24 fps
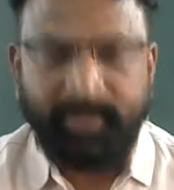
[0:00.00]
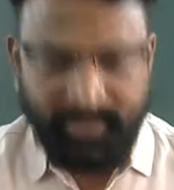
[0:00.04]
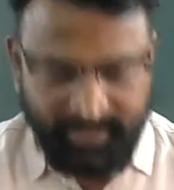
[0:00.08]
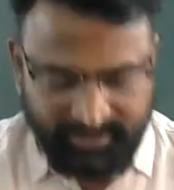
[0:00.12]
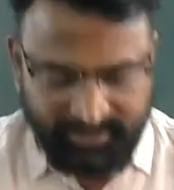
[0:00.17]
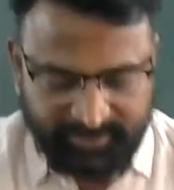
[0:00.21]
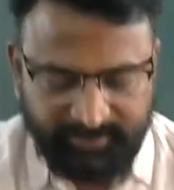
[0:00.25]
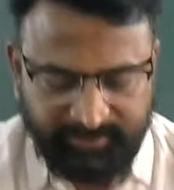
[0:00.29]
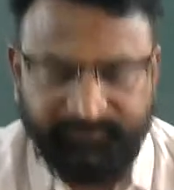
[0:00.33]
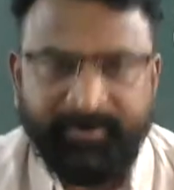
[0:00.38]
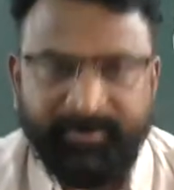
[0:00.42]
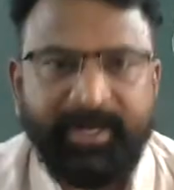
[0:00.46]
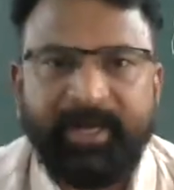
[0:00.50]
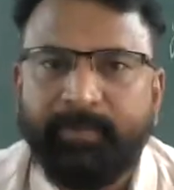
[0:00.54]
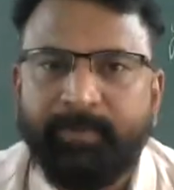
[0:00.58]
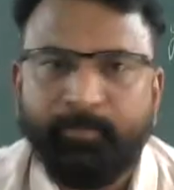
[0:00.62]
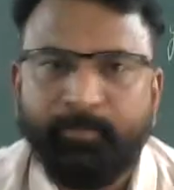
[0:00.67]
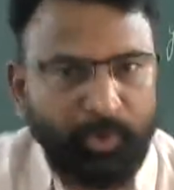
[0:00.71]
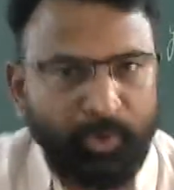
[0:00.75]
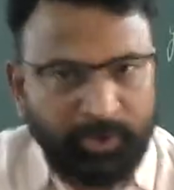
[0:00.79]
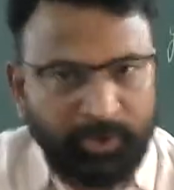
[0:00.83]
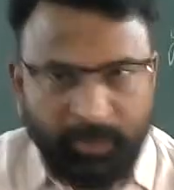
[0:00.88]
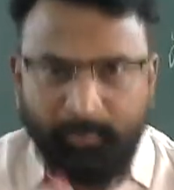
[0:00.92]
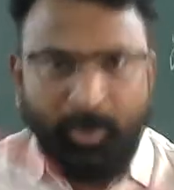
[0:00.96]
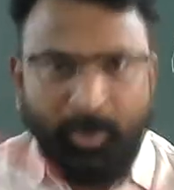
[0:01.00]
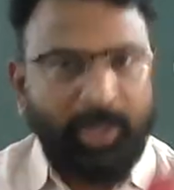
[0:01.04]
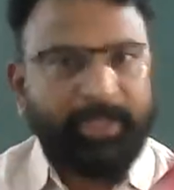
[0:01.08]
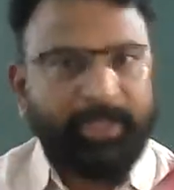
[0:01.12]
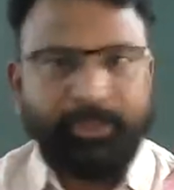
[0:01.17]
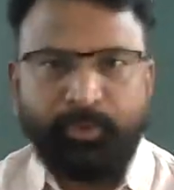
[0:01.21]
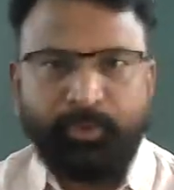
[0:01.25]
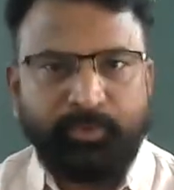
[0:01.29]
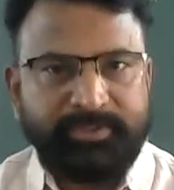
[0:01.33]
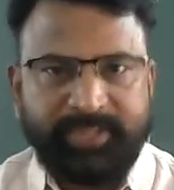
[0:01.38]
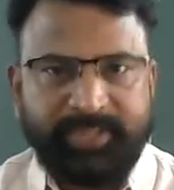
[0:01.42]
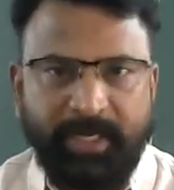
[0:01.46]
Is it fine? And both the
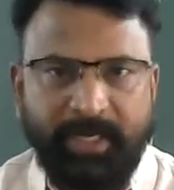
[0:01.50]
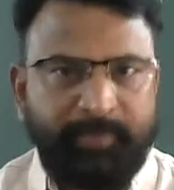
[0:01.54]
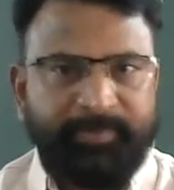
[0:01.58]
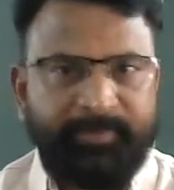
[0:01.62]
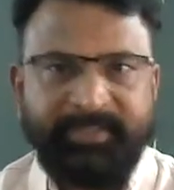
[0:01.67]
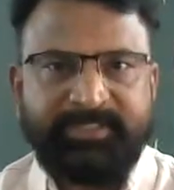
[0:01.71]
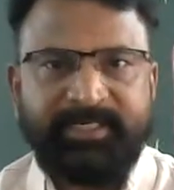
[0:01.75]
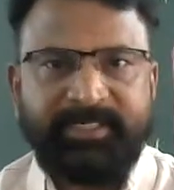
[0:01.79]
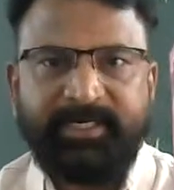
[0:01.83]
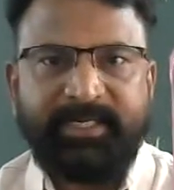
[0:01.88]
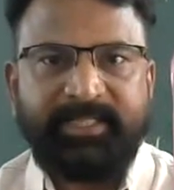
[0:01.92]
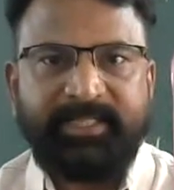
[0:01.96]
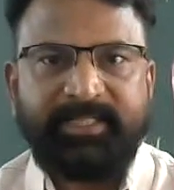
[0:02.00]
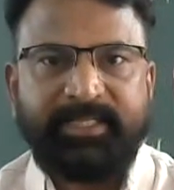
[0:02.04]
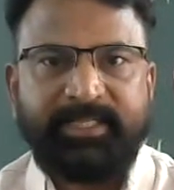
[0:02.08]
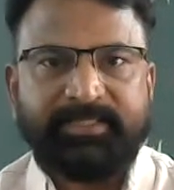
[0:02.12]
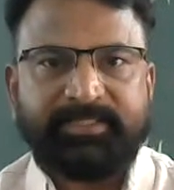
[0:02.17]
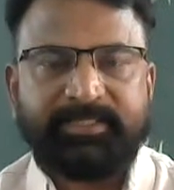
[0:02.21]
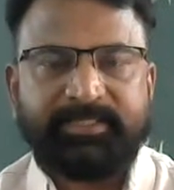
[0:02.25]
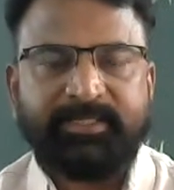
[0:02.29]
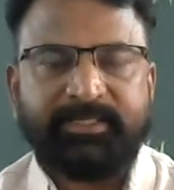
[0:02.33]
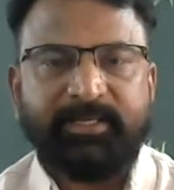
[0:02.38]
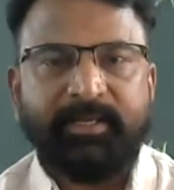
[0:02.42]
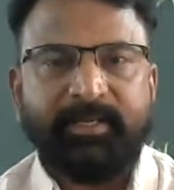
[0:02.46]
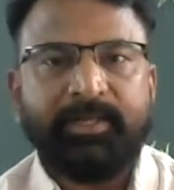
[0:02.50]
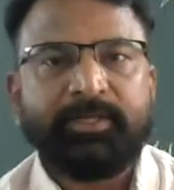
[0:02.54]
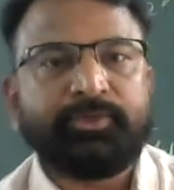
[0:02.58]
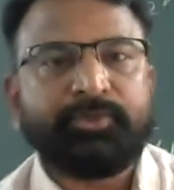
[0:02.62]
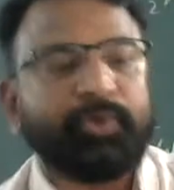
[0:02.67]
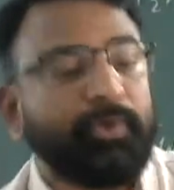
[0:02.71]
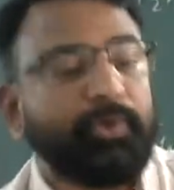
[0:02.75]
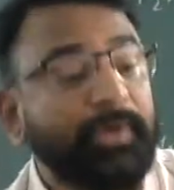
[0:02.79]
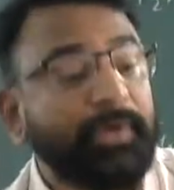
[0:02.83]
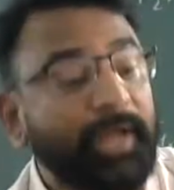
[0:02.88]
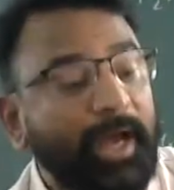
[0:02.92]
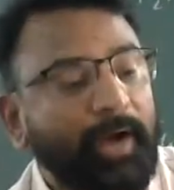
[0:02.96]
molecules are present in this.
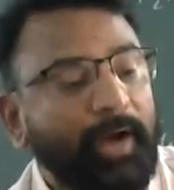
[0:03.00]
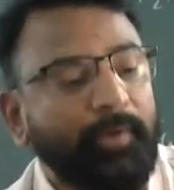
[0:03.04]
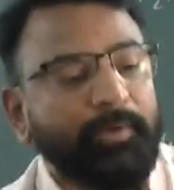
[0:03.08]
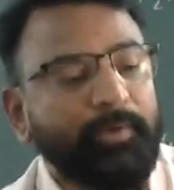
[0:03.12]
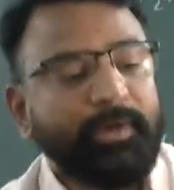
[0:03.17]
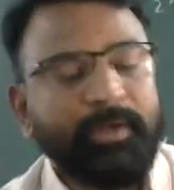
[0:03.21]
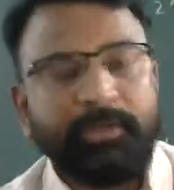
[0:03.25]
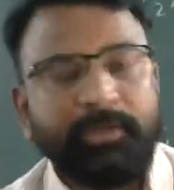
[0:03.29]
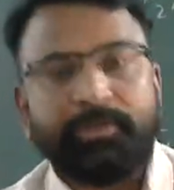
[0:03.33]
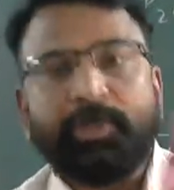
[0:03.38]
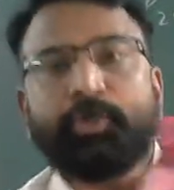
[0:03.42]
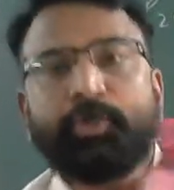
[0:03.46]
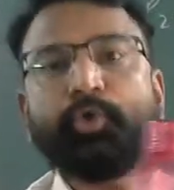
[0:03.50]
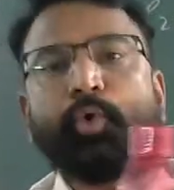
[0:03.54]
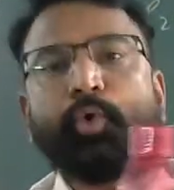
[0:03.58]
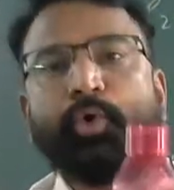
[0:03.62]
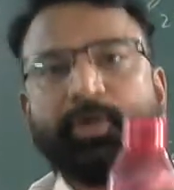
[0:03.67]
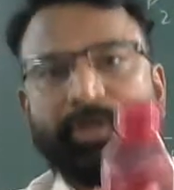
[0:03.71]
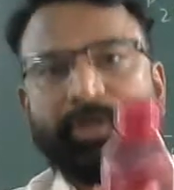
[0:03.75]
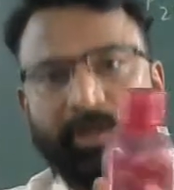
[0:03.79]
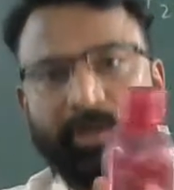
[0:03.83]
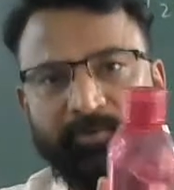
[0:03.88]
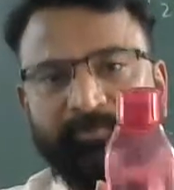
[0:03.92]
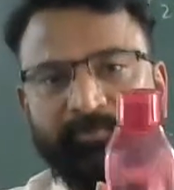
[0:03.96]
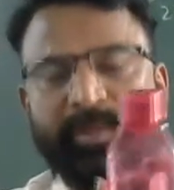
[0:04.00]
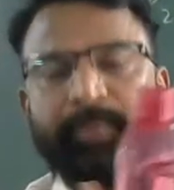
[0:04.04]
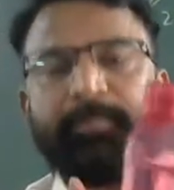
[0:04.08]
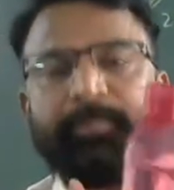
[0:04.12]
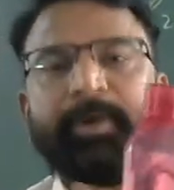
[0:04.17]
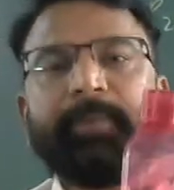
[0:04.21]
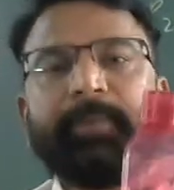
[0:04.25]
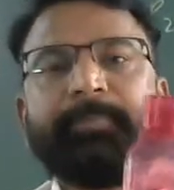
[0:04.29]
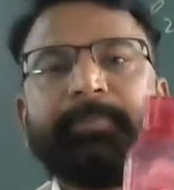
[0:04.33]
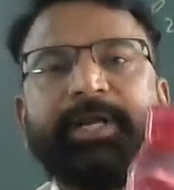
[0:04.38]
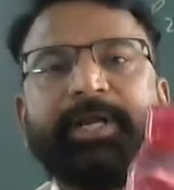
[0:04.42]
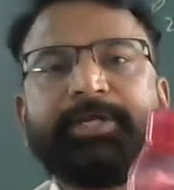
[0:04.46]
So now the total
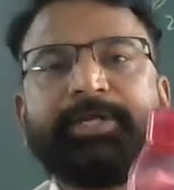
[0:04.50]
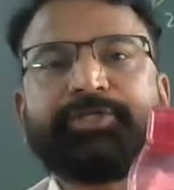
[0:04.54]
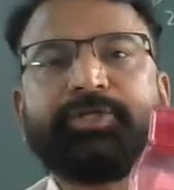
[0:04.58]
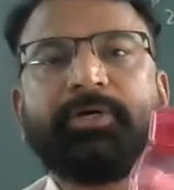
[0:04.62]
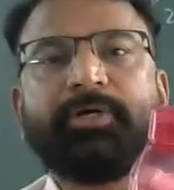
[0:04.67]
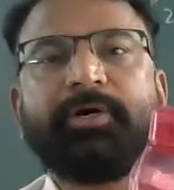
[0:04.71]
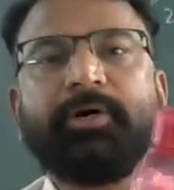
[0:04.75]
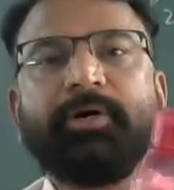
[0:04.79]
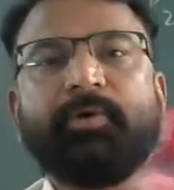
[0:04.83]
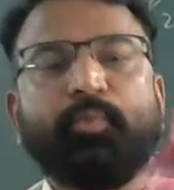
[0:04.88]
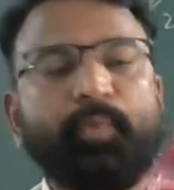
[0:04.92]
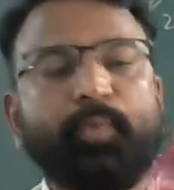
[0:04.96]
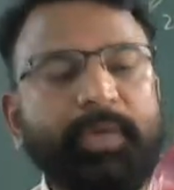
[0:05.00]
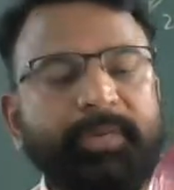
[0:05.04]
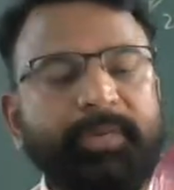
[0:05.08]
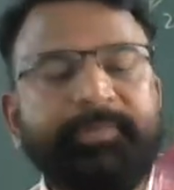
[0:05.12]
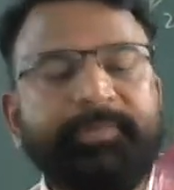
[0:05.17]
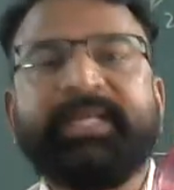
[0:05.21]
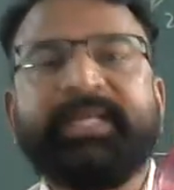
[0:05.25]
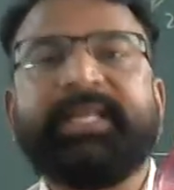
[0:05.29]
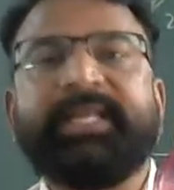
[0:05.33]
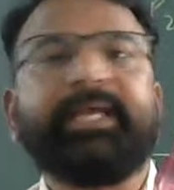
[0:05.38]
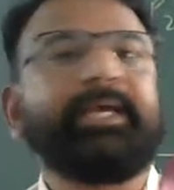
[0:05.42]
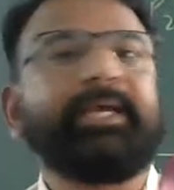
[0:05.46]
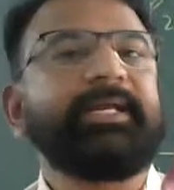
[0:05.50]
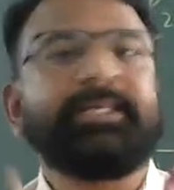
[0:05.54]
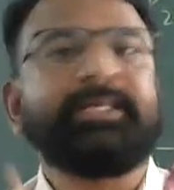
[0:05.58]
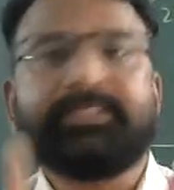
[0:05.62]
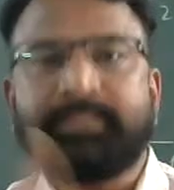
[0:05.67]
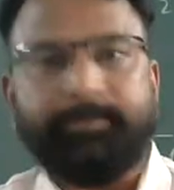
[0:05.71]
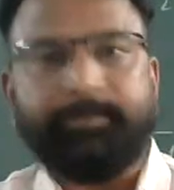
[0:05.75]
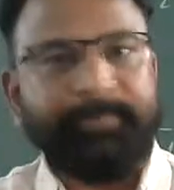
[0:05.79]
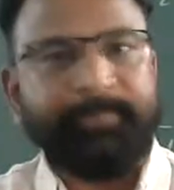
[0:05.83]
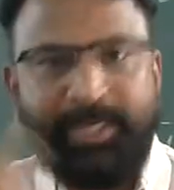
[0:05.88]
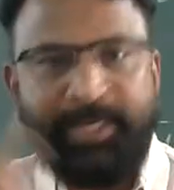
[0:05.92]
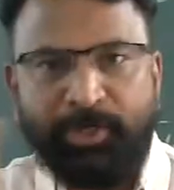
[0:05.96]
vapor pressure will be taken as
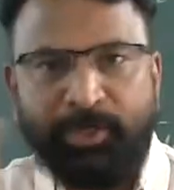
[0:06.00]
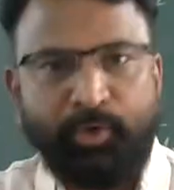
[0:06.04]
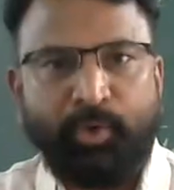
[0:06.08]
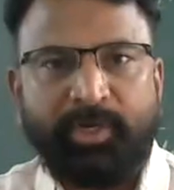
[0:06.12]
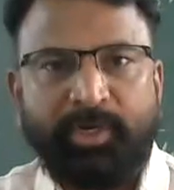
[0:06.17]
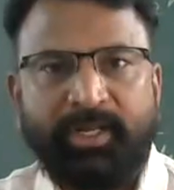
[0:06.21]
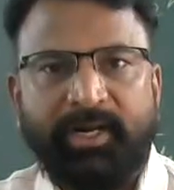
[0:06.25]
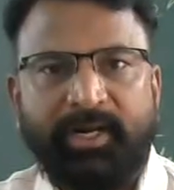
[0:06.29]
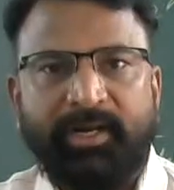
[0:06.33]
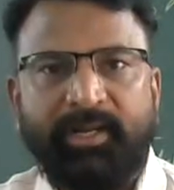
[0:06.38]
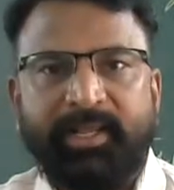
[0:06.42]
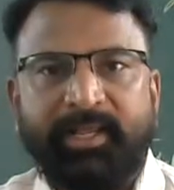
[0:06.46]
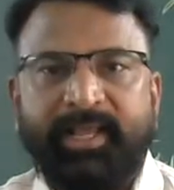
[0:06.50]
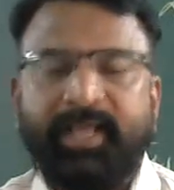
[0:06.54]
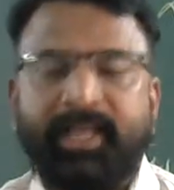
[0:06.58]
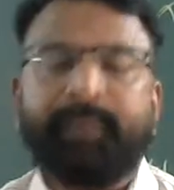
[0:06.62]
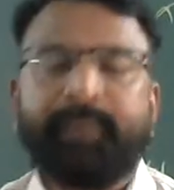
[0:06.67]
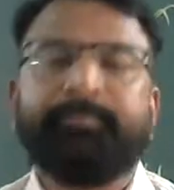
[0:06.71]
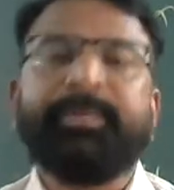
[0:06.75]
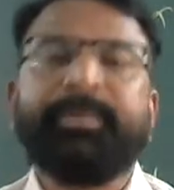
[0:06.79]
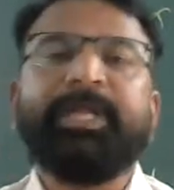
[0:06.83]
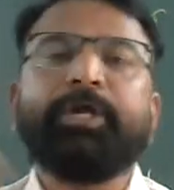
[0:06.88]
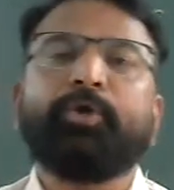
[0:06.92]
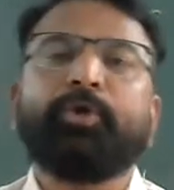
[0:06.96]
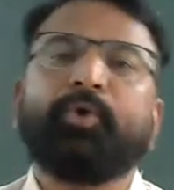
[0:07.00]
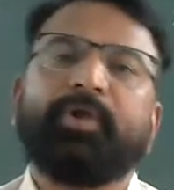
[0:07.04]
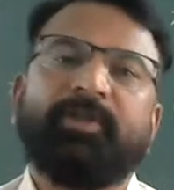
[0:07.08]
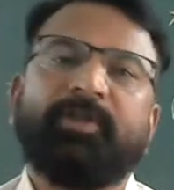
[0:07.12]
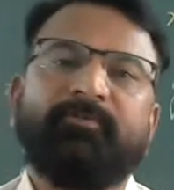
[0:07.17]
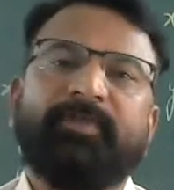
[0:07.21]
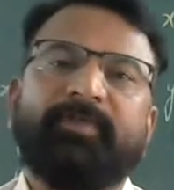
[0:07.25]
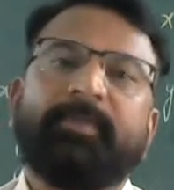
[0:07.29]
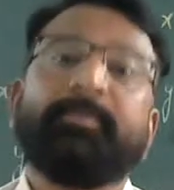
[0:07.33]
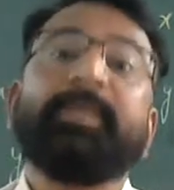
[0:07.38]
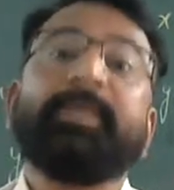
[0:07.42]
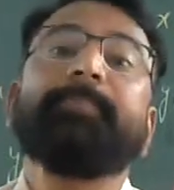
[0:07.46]
a P total, and P total
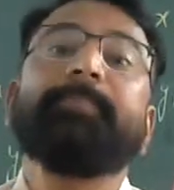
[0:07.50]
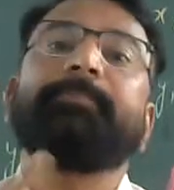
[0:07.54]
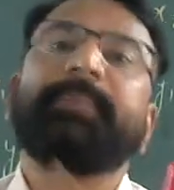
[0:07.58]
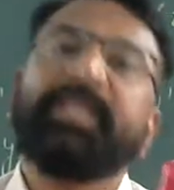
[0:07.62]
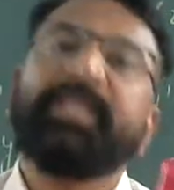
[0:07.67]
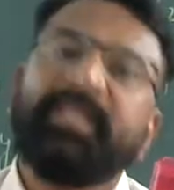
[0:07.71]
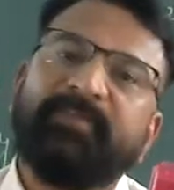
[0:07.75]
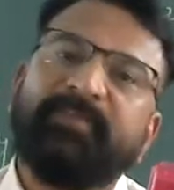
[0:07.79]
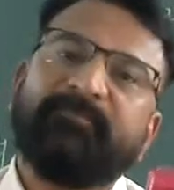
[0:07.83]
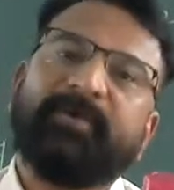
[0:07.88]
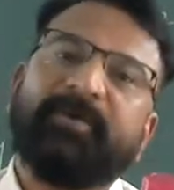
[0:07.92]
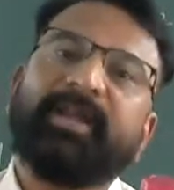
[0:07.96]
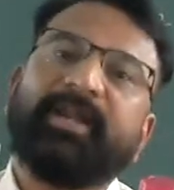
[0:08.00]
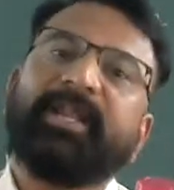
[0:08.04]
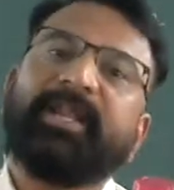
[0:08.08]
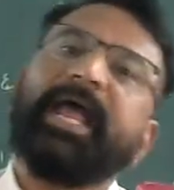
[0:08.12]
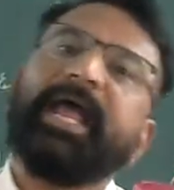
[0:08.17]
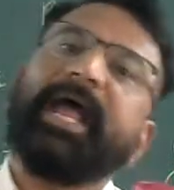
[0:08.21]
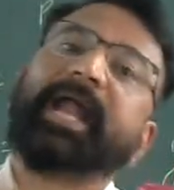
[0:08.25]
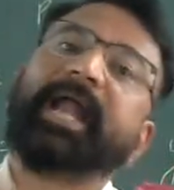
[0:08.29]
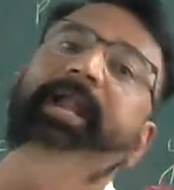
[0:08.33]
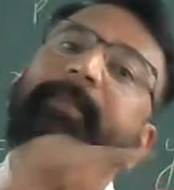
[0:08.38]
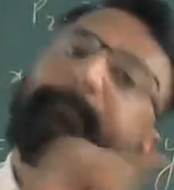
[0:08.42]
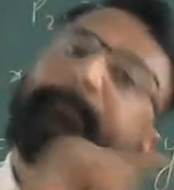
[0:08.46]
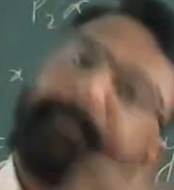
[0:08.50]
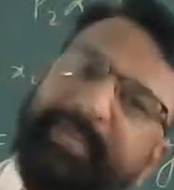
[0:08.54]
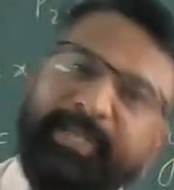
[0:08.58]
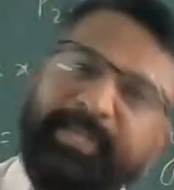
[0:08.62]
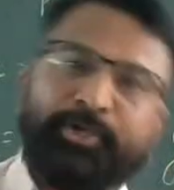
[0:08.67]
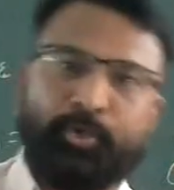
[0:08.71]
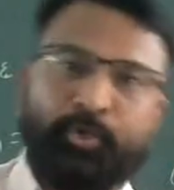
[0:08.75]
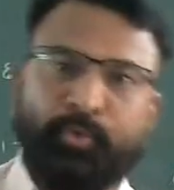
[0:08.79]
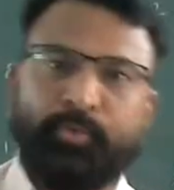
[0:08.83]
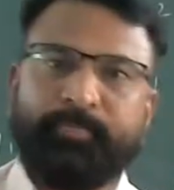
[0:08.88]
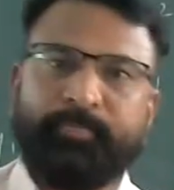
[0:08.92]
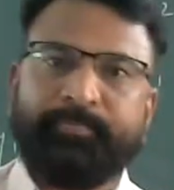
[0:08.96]
will be P1 and
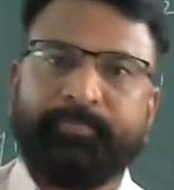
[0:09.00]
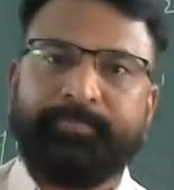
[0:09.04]
P2.